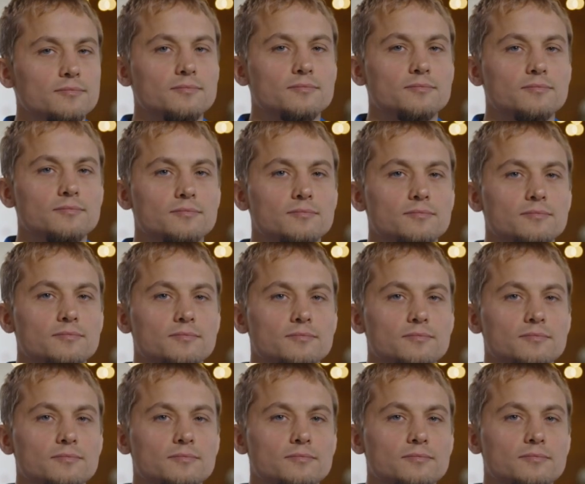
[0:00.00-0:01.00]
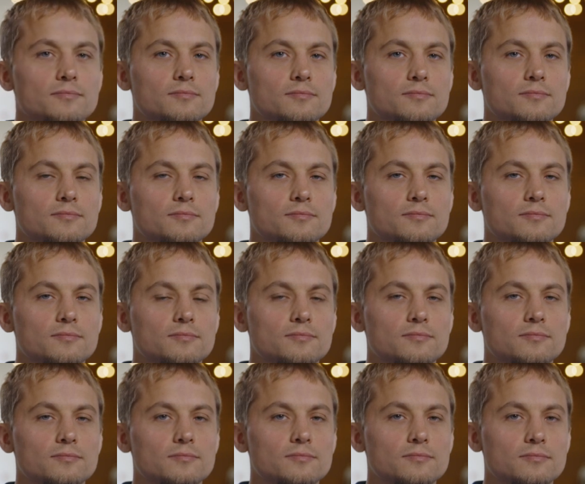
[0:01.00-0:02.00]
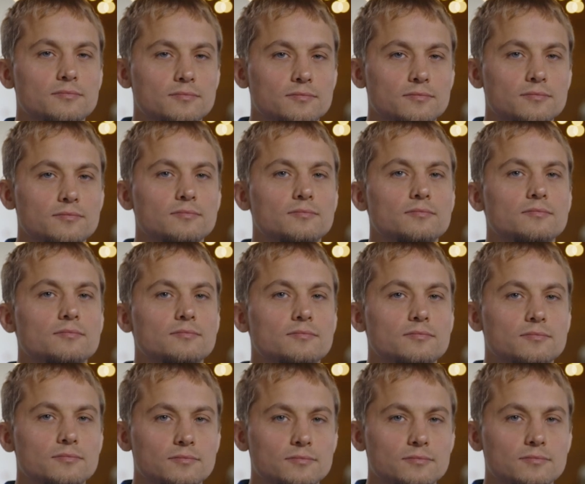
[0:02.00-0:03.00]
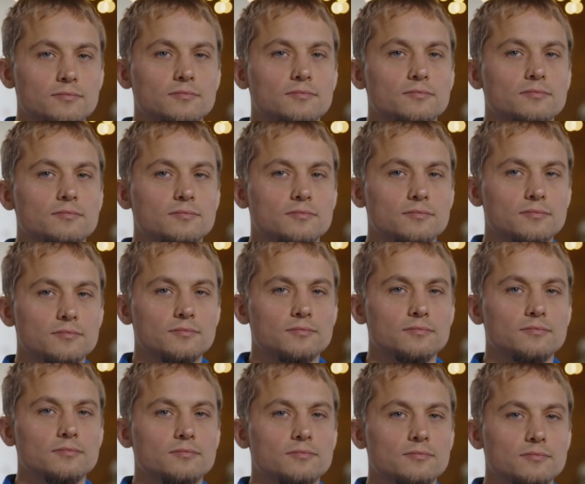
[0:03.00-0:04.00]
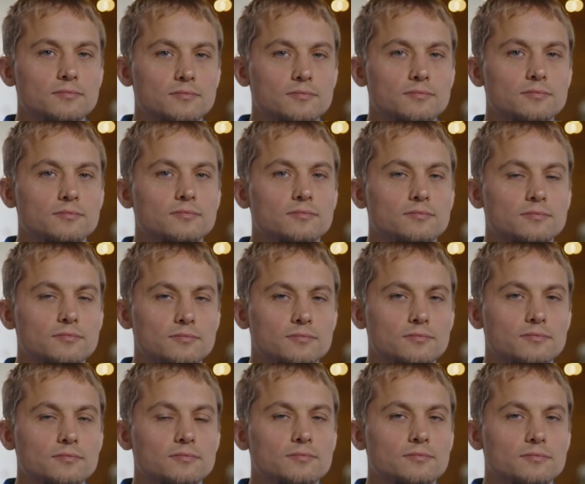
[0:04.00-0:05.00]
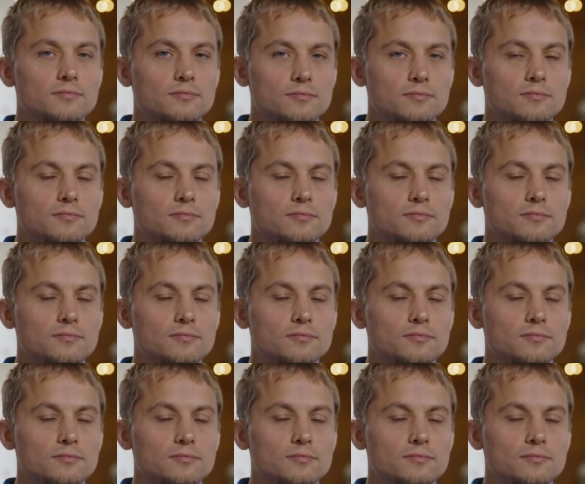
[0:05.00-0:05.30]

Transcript: No words are spoken by the person on screen.